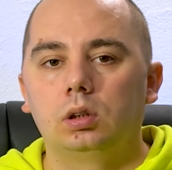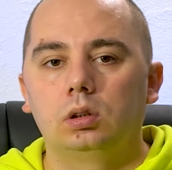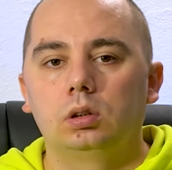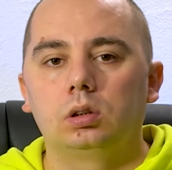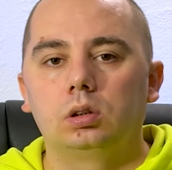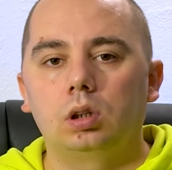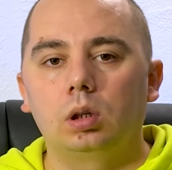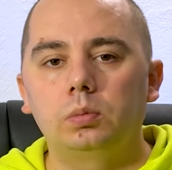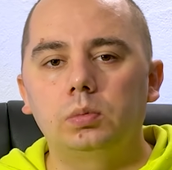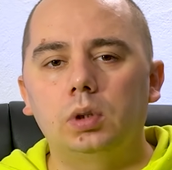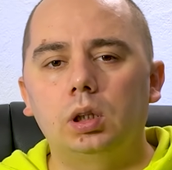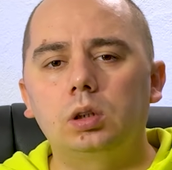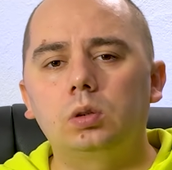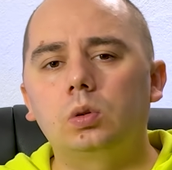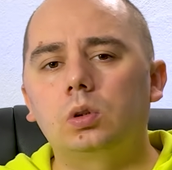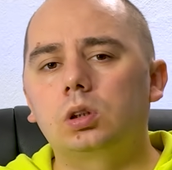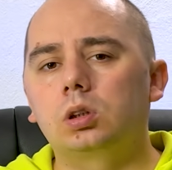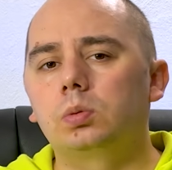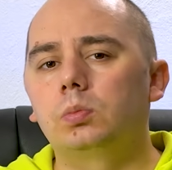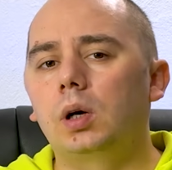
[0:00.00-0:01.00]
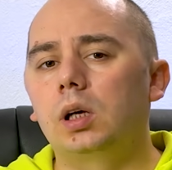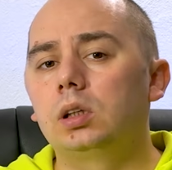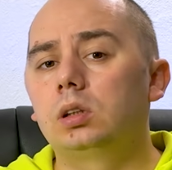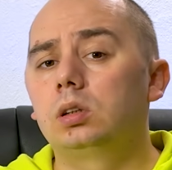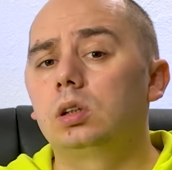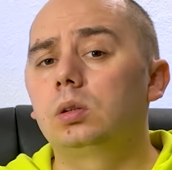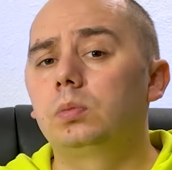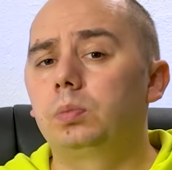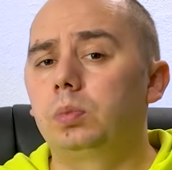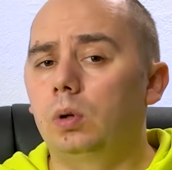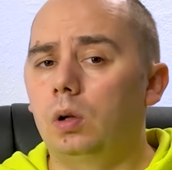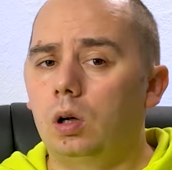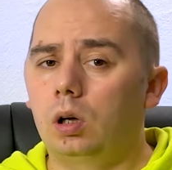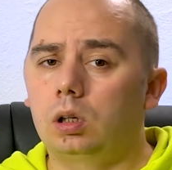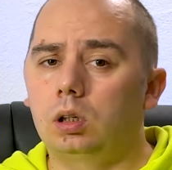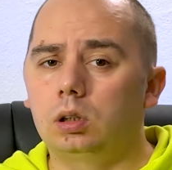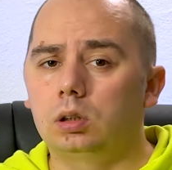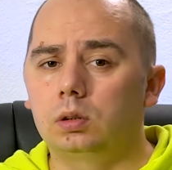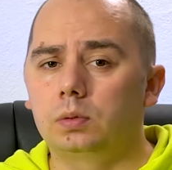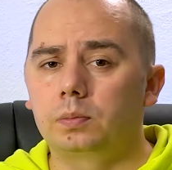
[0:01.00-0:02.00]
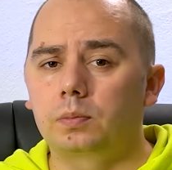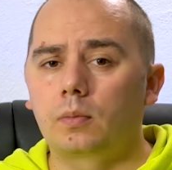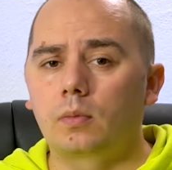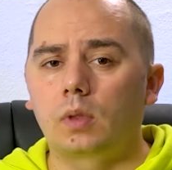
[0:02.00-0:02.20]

Some networks might still block it.